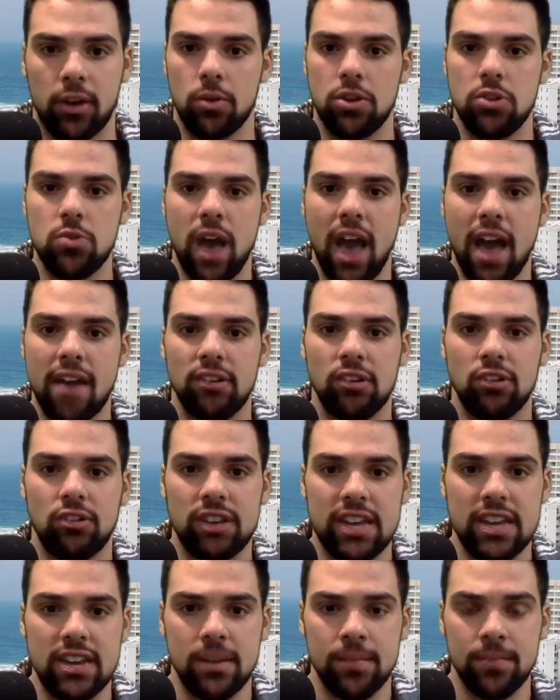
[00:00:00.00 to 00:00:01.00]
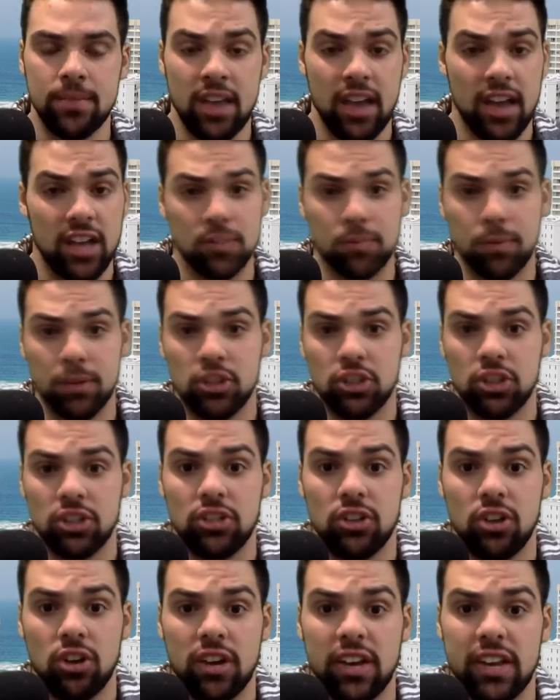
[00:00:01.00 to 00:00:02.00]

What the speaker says: When you have a lead, especially a young,